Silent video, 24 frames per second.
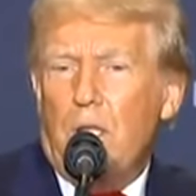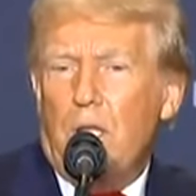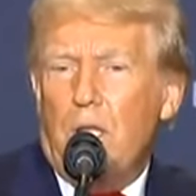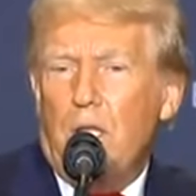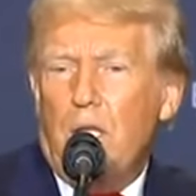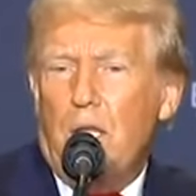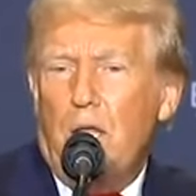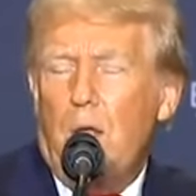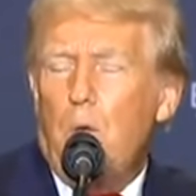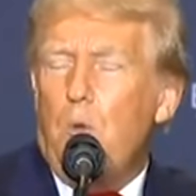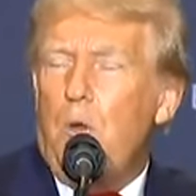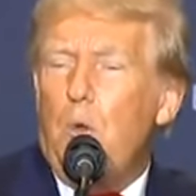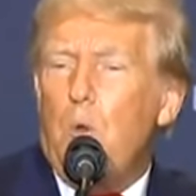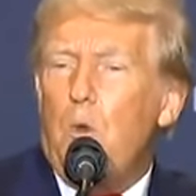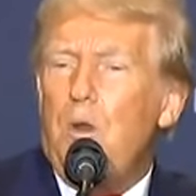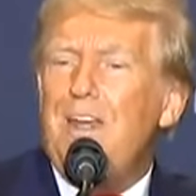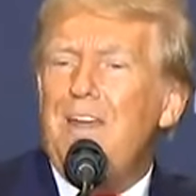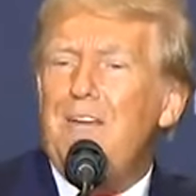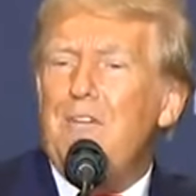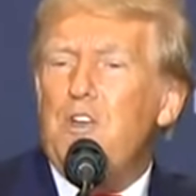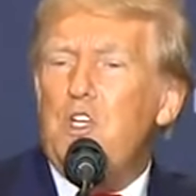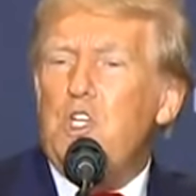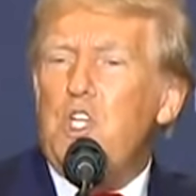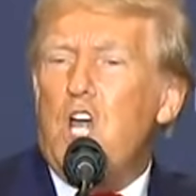and we
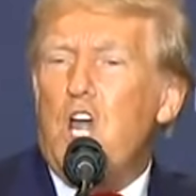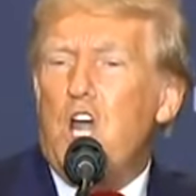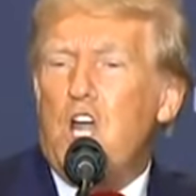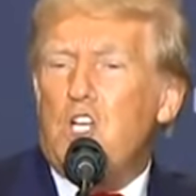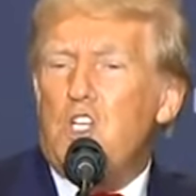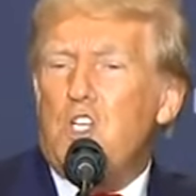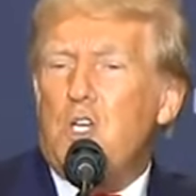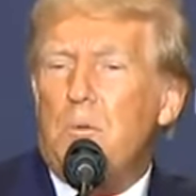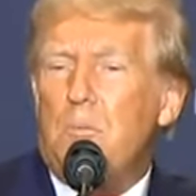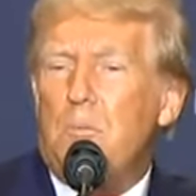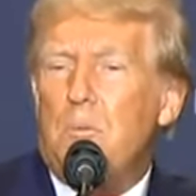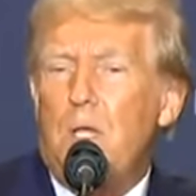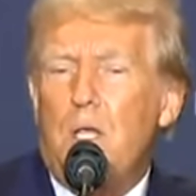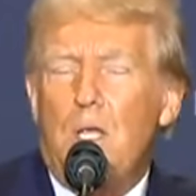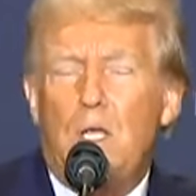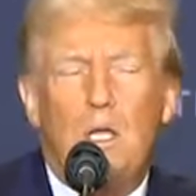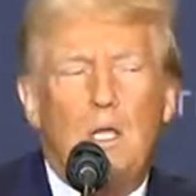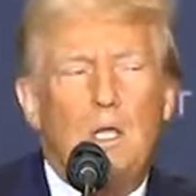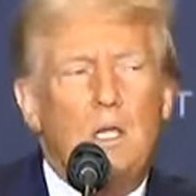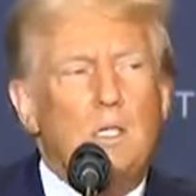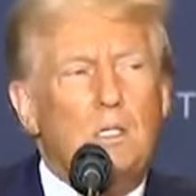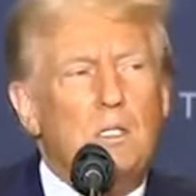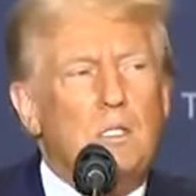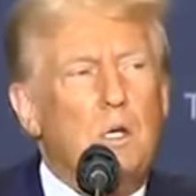wouldn't even charge them.
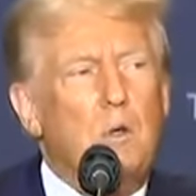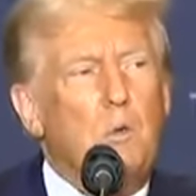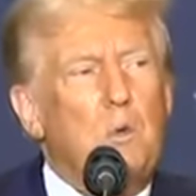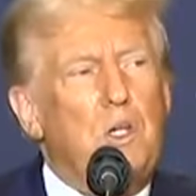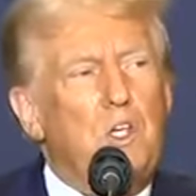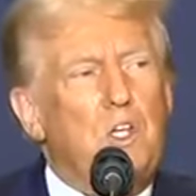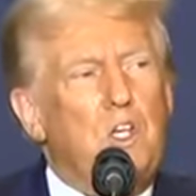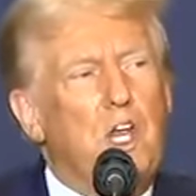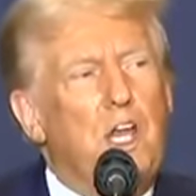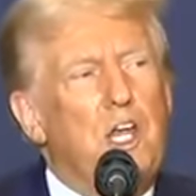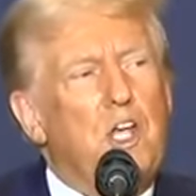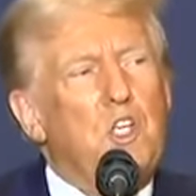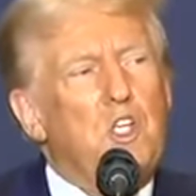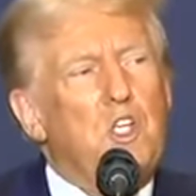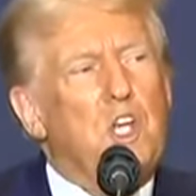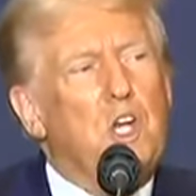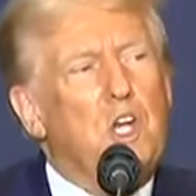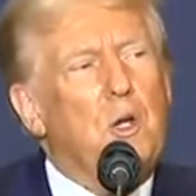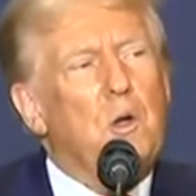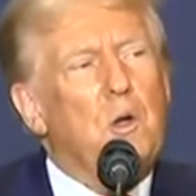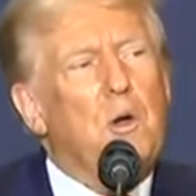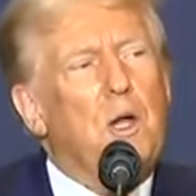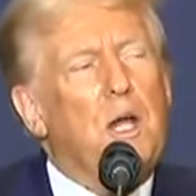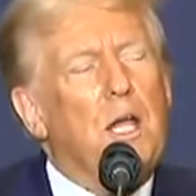So we changed it
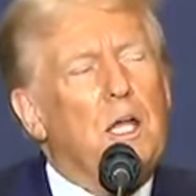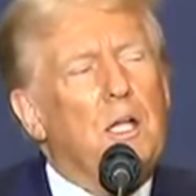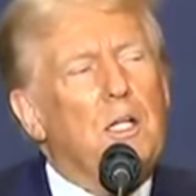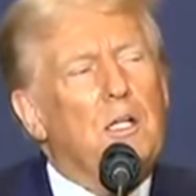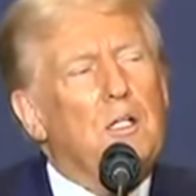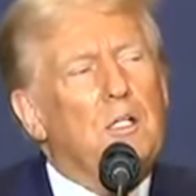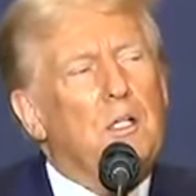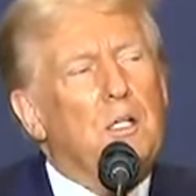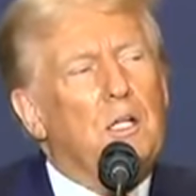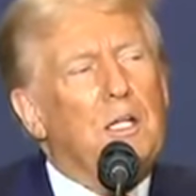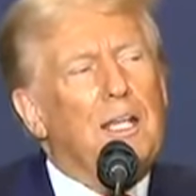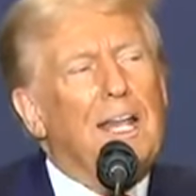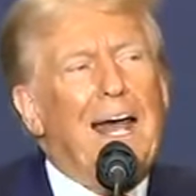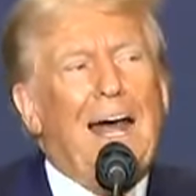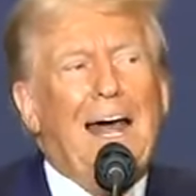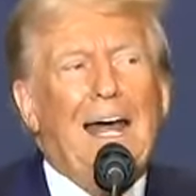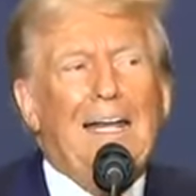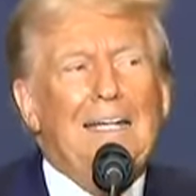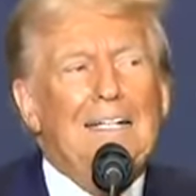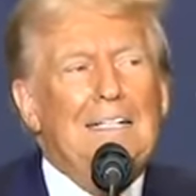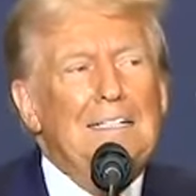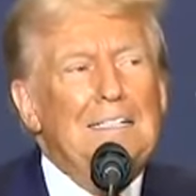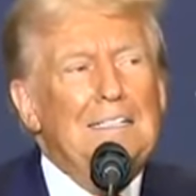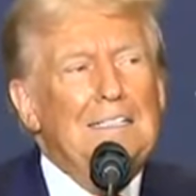around a
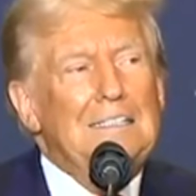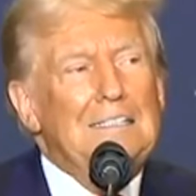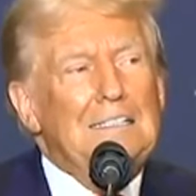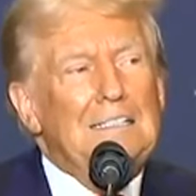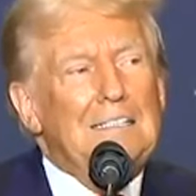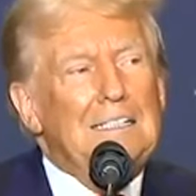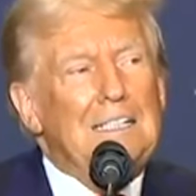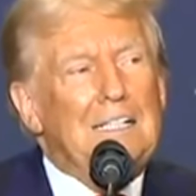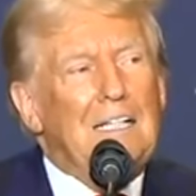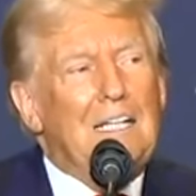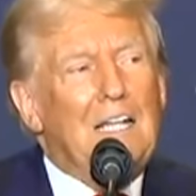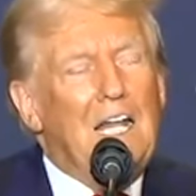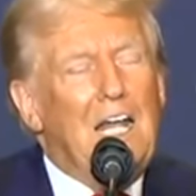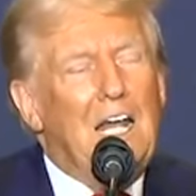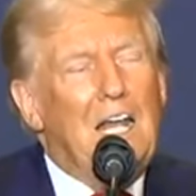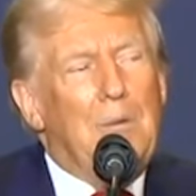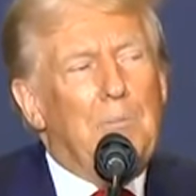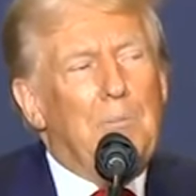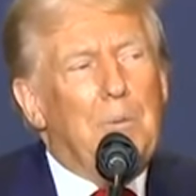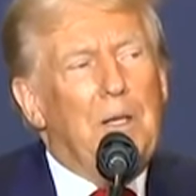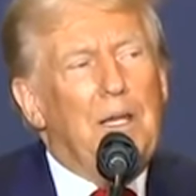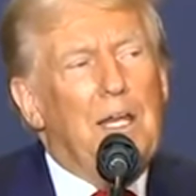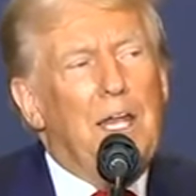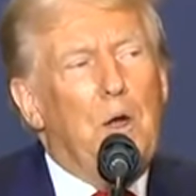lot.
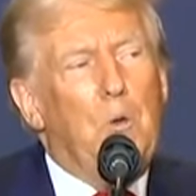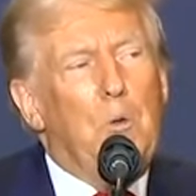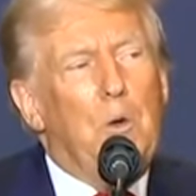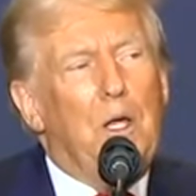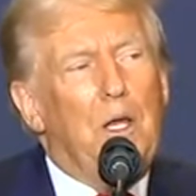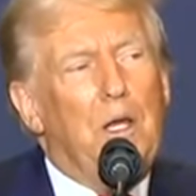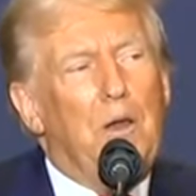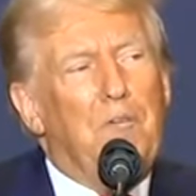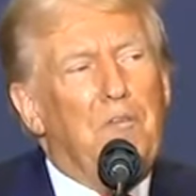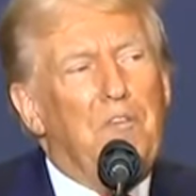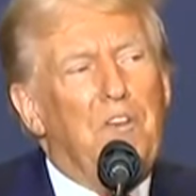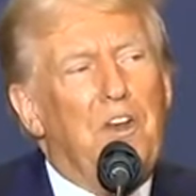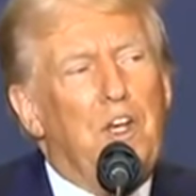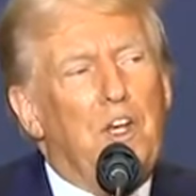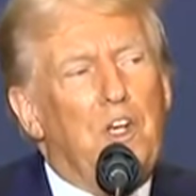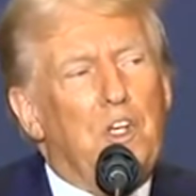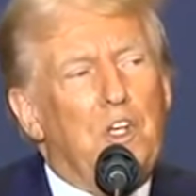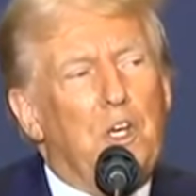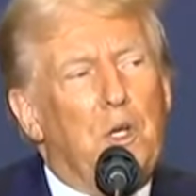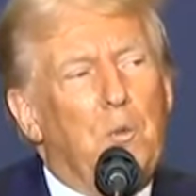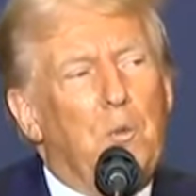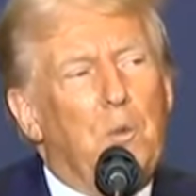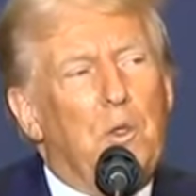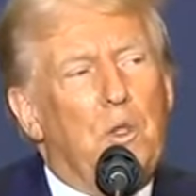But now we're going to finish
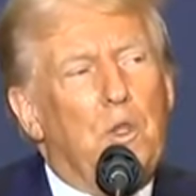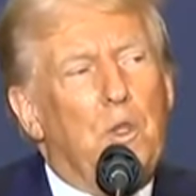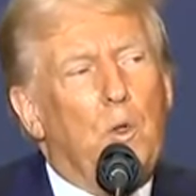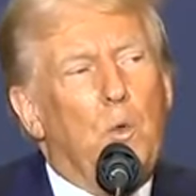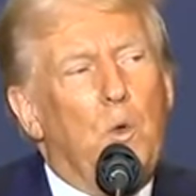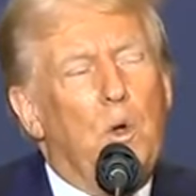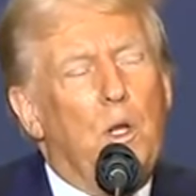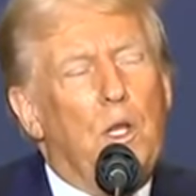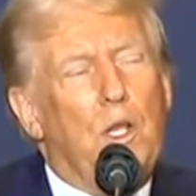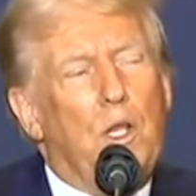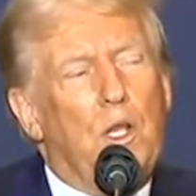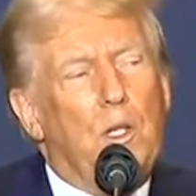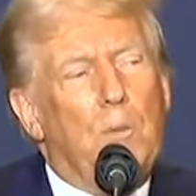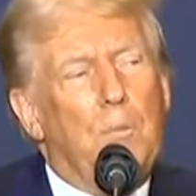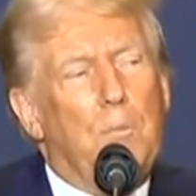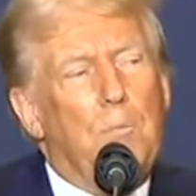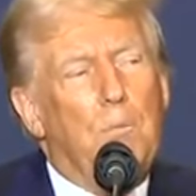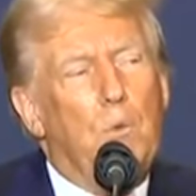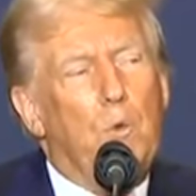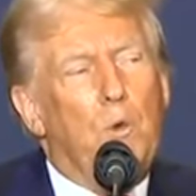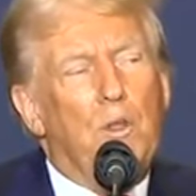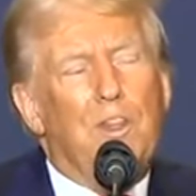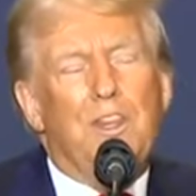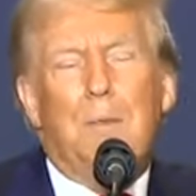it with
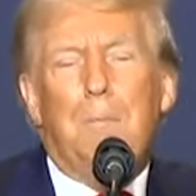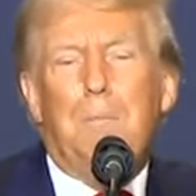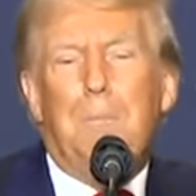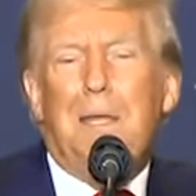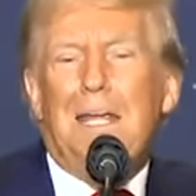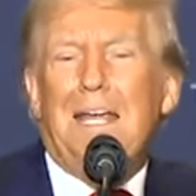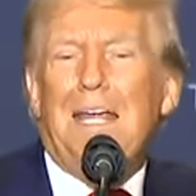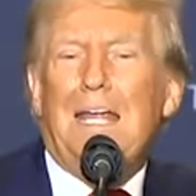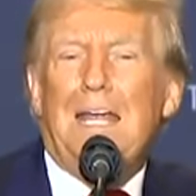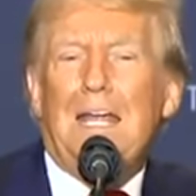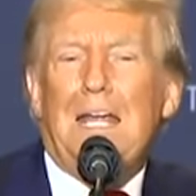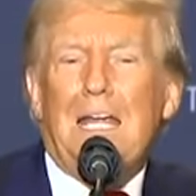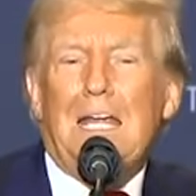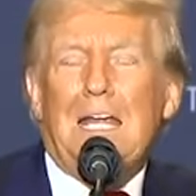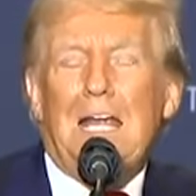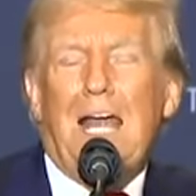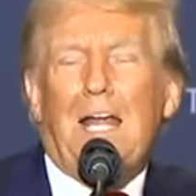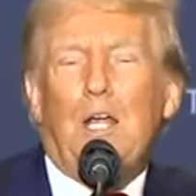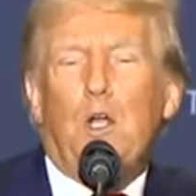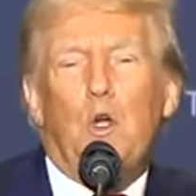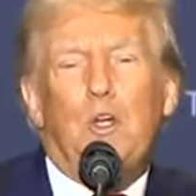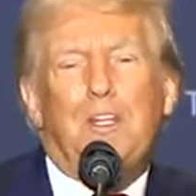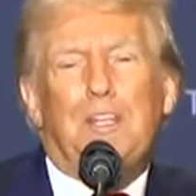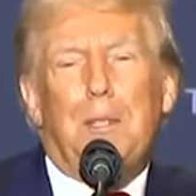I
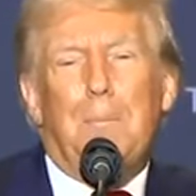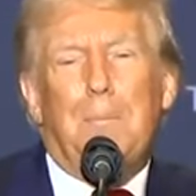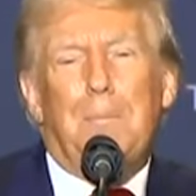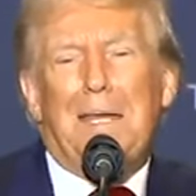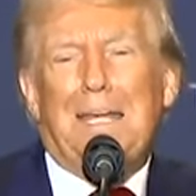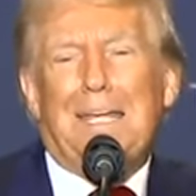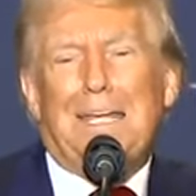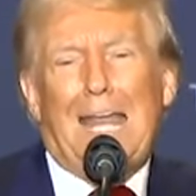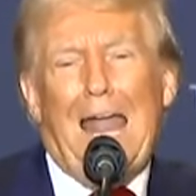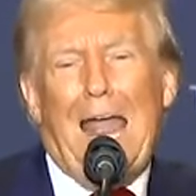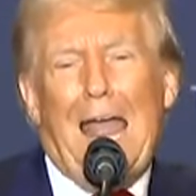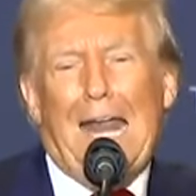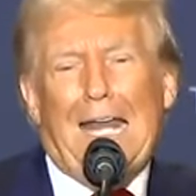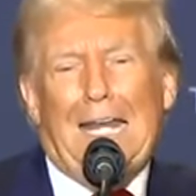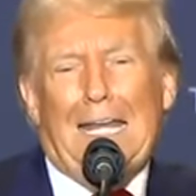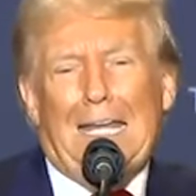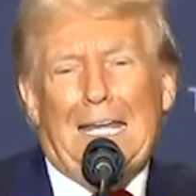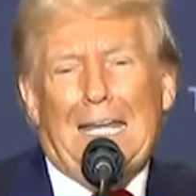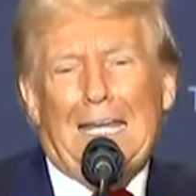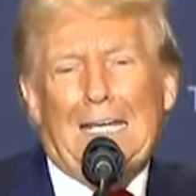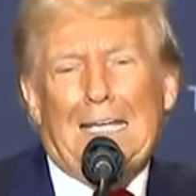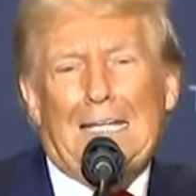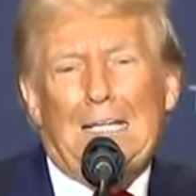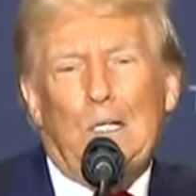call it the Big
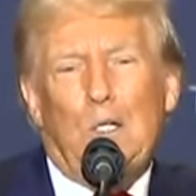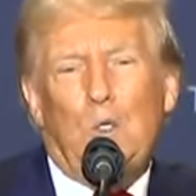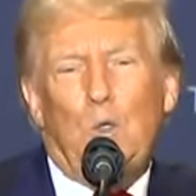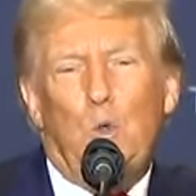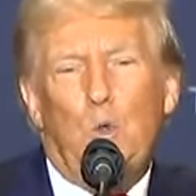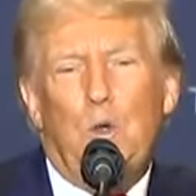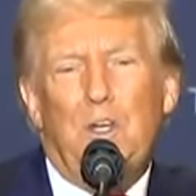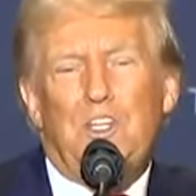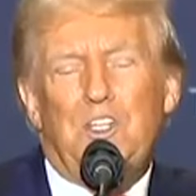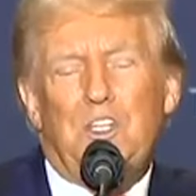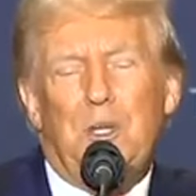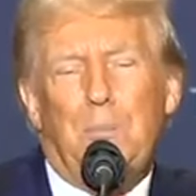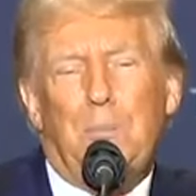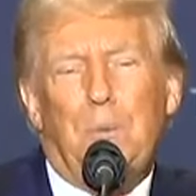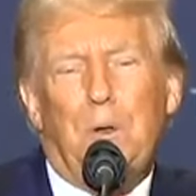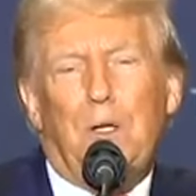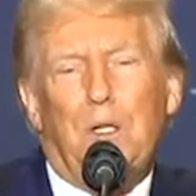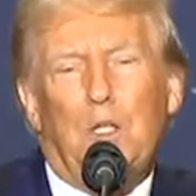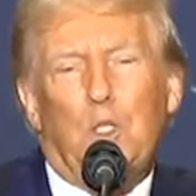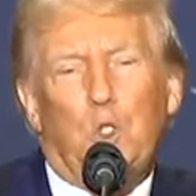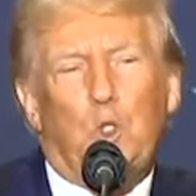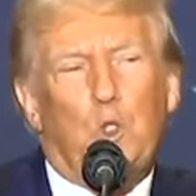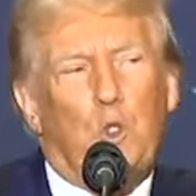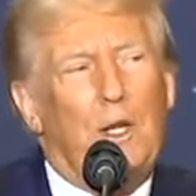Daddy
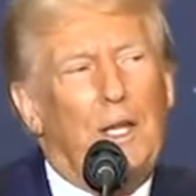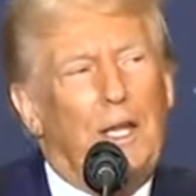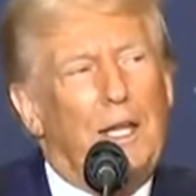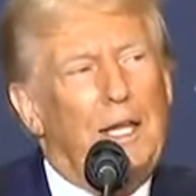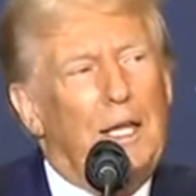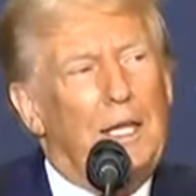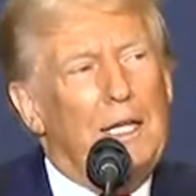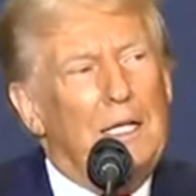reciprocal trade.